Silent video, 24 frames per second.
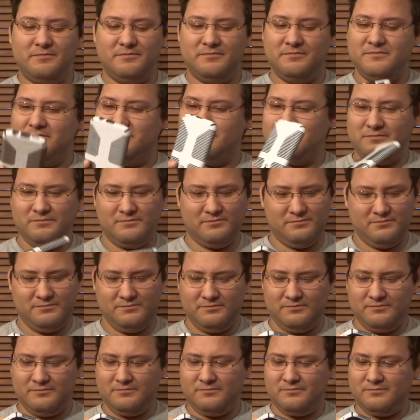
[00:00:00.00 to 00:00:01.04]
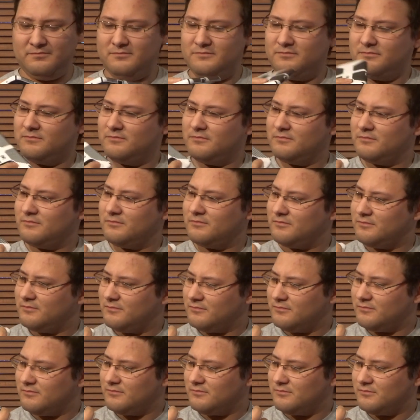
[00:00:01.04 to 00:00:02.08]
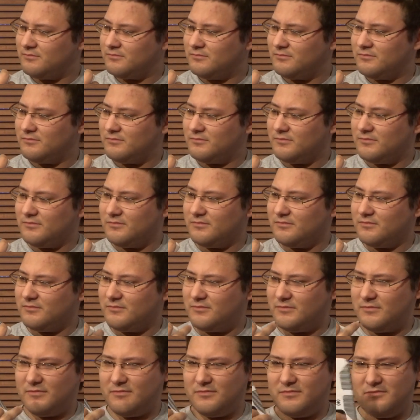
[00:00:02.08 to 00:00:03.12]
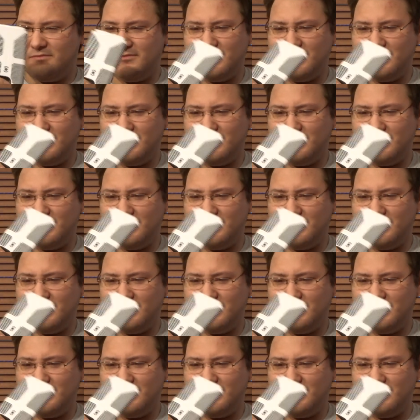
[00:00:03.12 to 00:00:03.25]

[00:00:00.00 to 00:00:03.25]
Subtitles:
(silence)